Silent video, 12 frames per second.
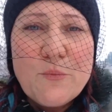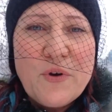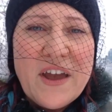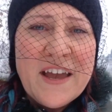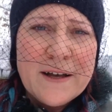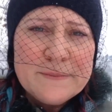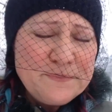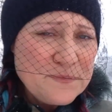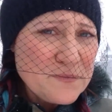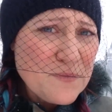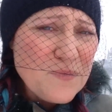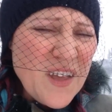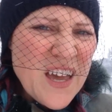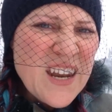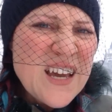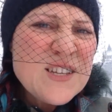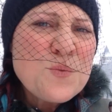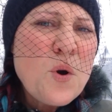you bring a
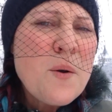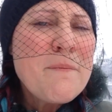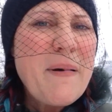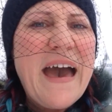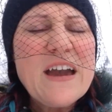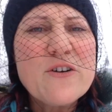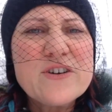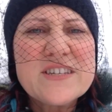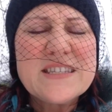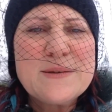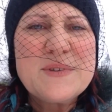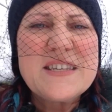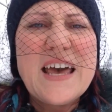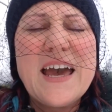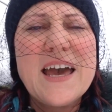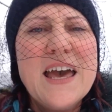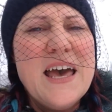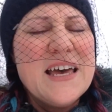nice warm bag or a
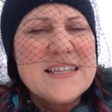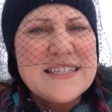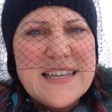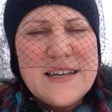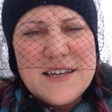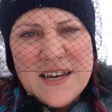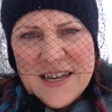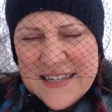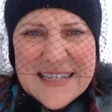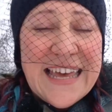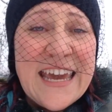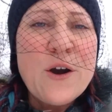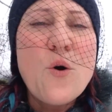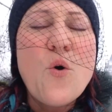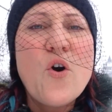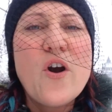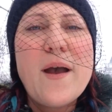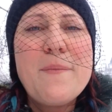sling
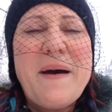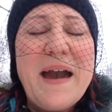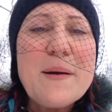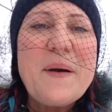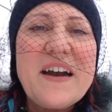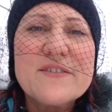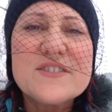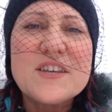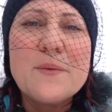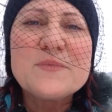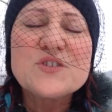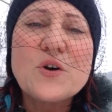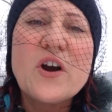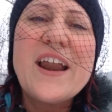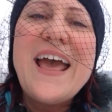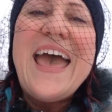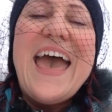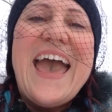or a backpack of some sort,
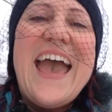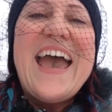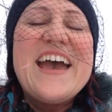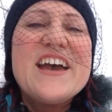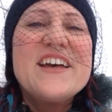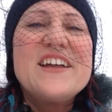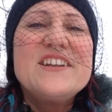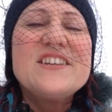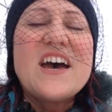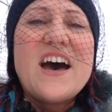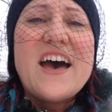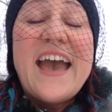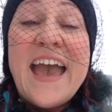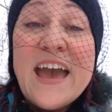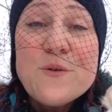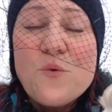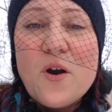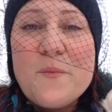and a
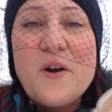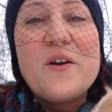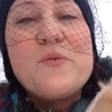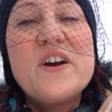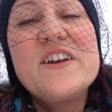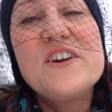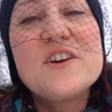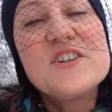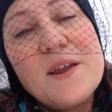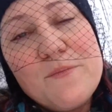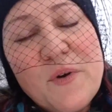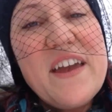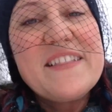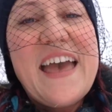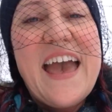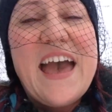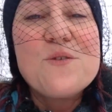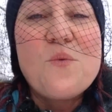hand warmer where you can then break the
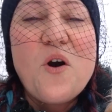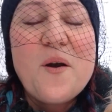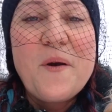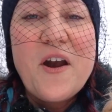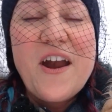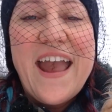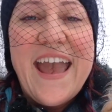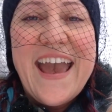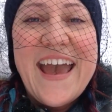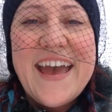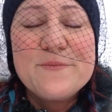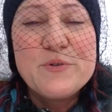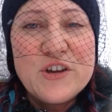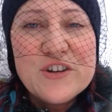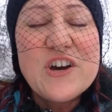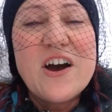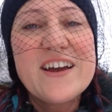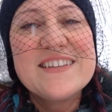hand warmer and put your
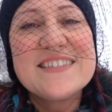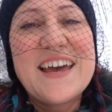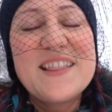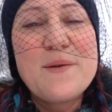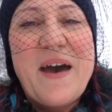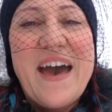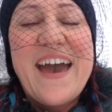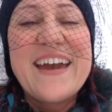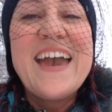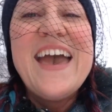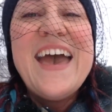dog inside the bag